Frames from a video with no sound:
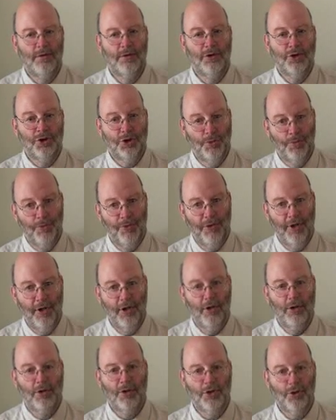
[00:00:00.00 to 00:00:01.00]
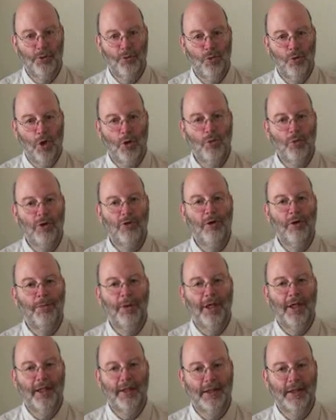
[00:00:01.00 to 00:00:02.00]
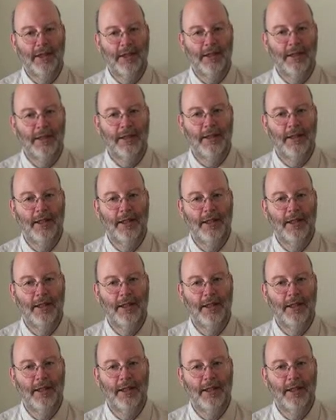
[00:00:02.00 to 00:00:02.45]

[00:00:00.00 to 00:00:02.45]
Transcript: Something or someone will replace it.